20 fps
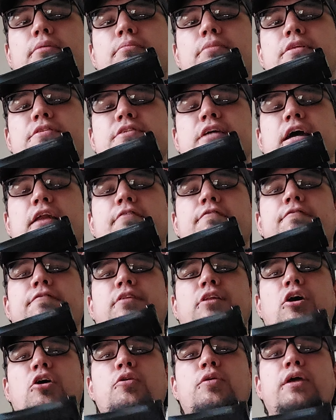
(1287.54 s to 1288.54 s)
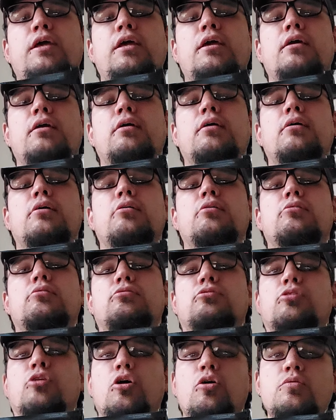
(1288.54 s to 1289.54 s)
It's got a floating,
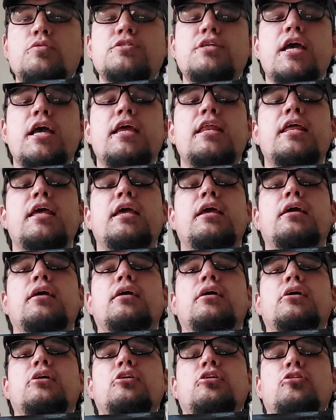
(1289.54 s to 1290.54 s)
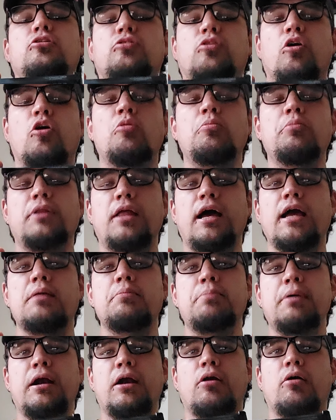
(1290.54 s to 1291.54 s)
rotating chrome
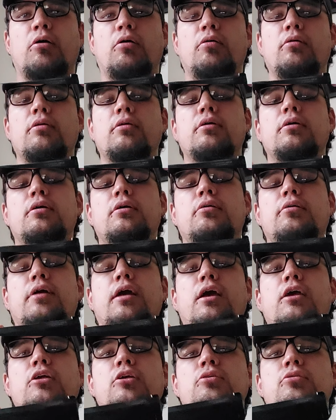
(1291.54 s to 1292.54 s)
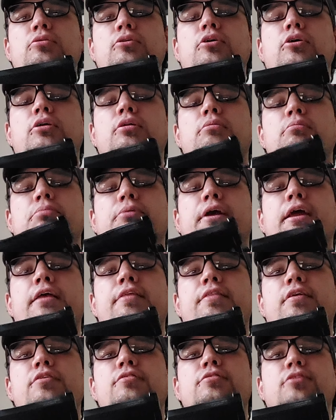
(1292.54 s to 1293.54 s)
line barrel. Okay, you couldn't
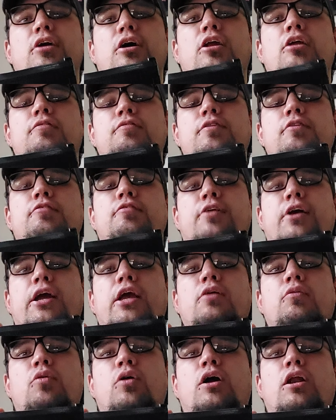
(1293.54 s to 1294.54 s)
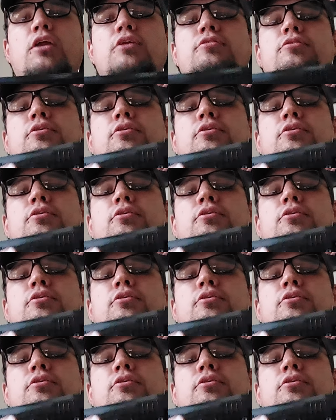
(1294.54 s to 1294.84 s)
break this gun if you freaking wanted